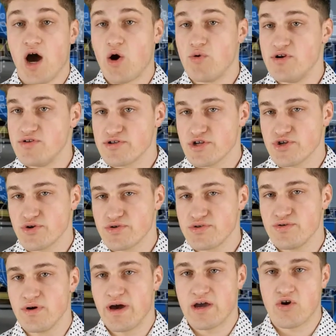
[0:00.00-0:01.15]
I will not show
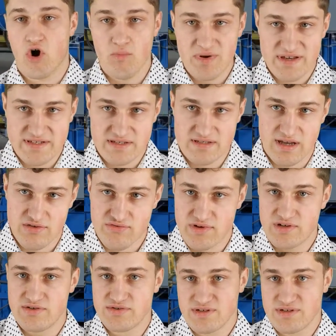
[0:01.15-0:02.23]
you a complex industrial